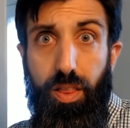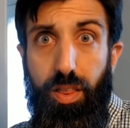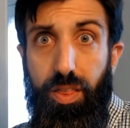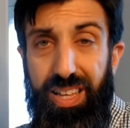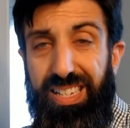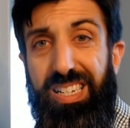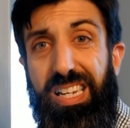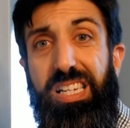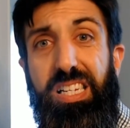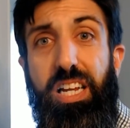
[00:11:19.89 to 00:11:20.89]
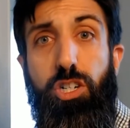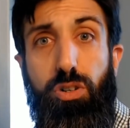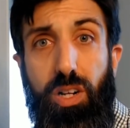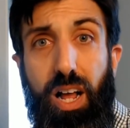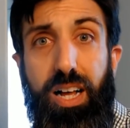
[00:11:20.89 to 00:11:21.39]
this
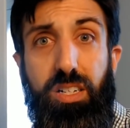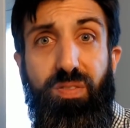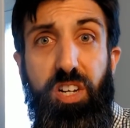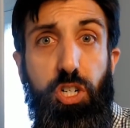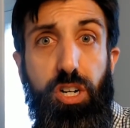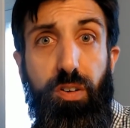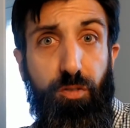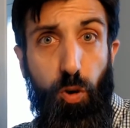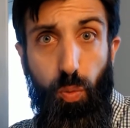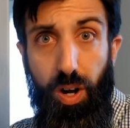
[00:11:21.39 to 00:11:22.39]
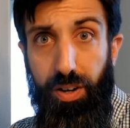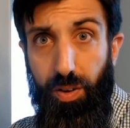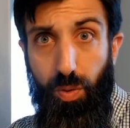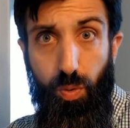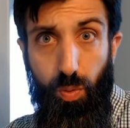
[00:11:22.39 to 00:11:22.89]
decentralized vision for
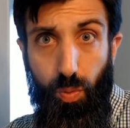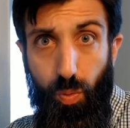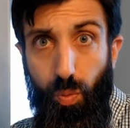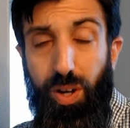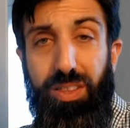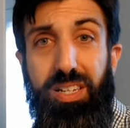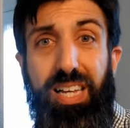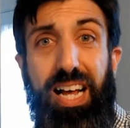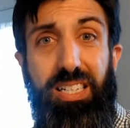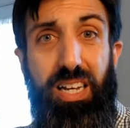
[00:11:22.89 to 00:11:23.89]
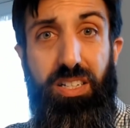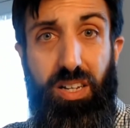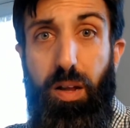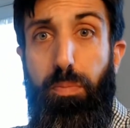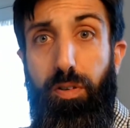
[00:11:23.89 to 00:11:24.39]
what these assets
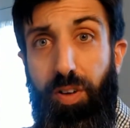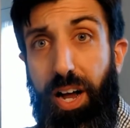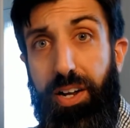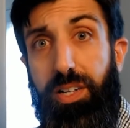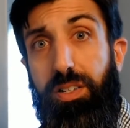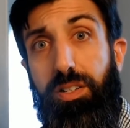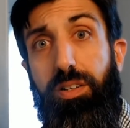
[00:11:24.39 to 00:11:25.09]
can provide us.